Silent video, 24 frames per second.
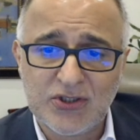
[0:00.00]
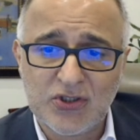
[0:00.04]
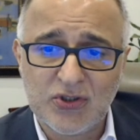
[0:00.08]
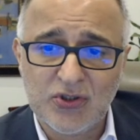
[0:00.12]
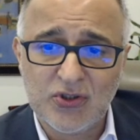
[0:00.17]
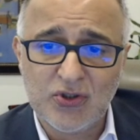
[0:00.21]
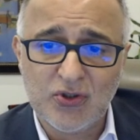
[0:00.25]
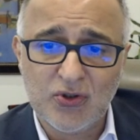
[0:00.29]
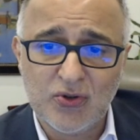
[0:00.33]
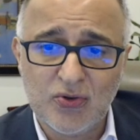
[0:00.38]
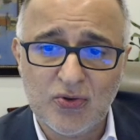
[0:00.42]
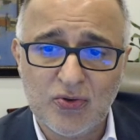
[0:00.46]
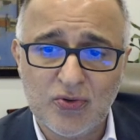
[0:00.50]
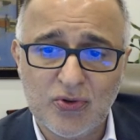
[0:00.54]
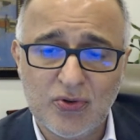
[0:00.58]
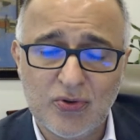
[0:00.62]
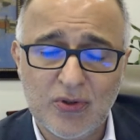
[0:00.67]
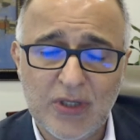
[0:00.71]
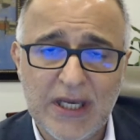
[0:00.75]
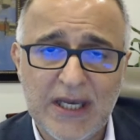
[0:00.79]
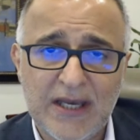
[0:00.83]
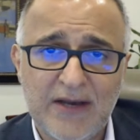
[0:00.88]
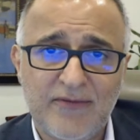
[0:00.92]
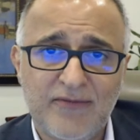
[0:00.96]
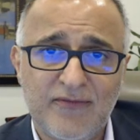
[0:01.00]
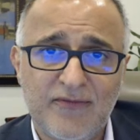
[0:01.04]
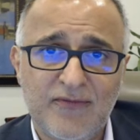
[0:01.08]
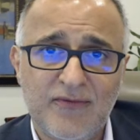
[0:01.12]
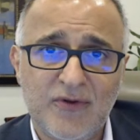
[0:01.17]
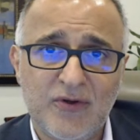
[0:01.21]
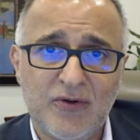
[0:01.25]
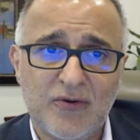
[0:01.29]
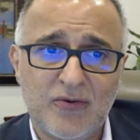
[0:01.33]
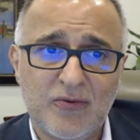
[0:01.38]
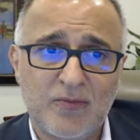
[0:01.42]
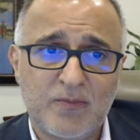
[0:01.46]
So
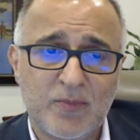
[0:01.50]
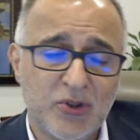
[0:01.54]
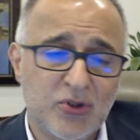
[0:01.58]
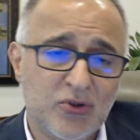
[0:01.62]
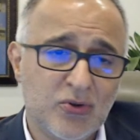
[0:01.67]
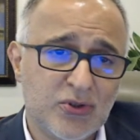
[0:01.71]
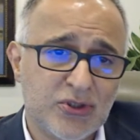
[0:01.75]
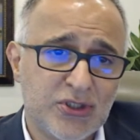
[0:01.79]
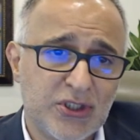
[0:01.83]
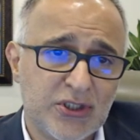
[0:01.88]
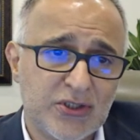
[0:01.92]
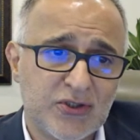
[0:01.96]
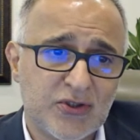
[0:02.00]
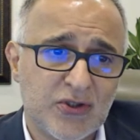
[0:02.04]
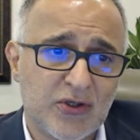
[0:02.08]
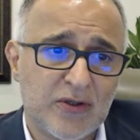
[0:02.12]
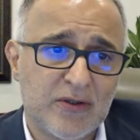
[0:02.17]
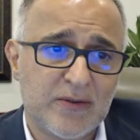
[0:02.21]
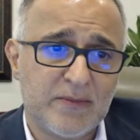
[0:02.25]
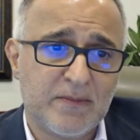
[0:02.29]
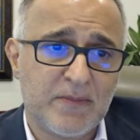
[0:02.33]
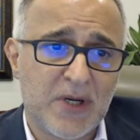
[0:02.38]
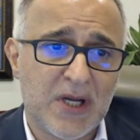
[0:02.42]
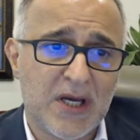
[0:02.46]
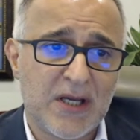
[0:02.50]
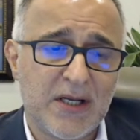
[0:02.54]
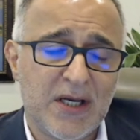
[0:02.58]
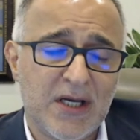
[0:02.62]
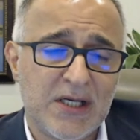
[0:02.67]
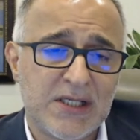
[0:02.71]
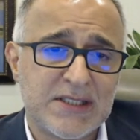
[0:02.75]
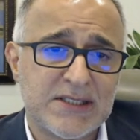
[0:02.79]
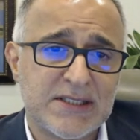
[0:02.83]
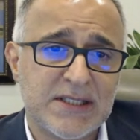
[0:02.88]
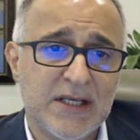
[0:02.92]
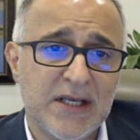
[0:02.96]
you're producing certain
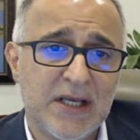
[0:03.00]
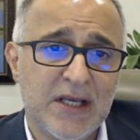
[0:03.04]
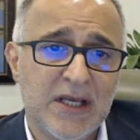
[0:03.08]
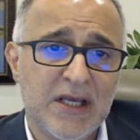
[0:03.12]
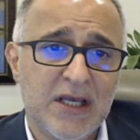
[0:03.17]
products.